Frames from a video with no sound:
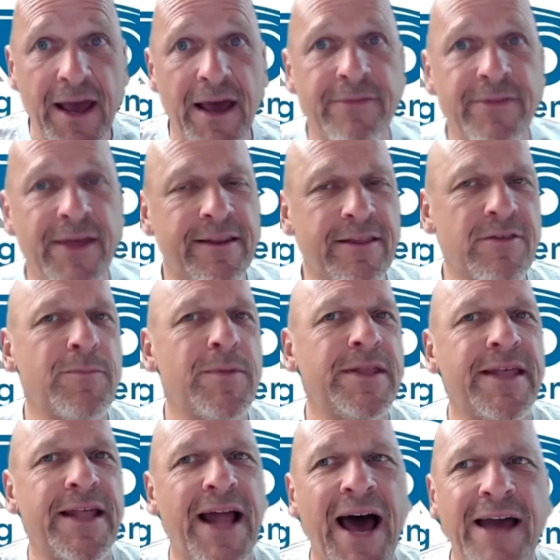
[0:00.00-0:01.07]
that doesn't mean
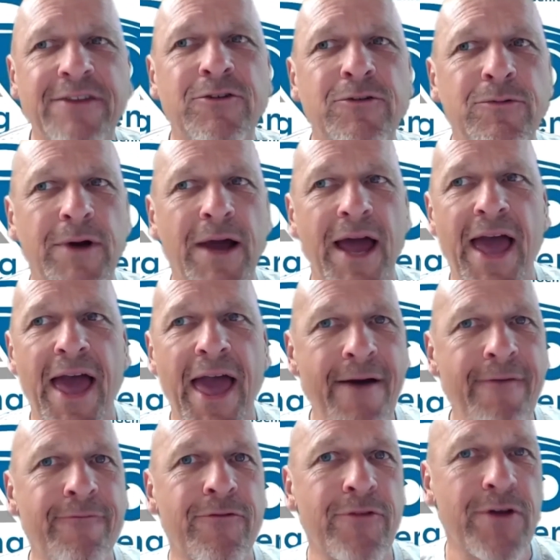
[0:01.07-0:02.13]
that I do
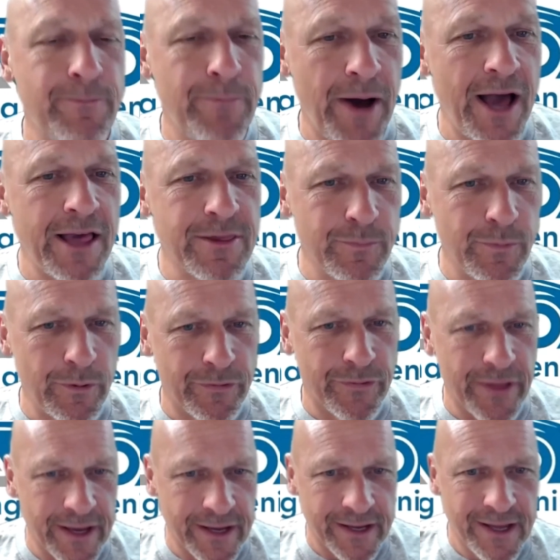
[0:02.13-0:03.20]
every possible
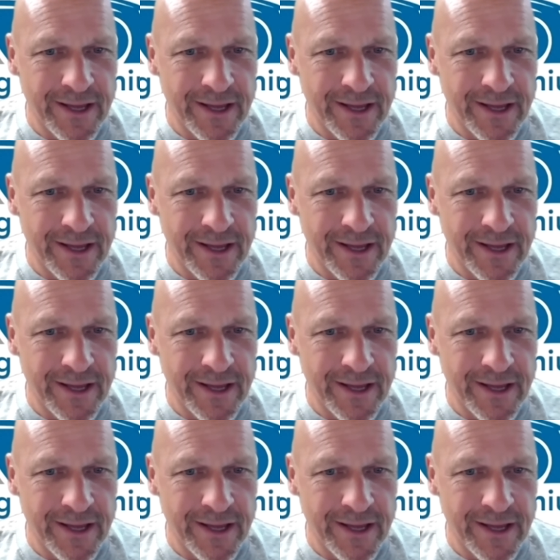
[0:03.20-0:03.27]
thing.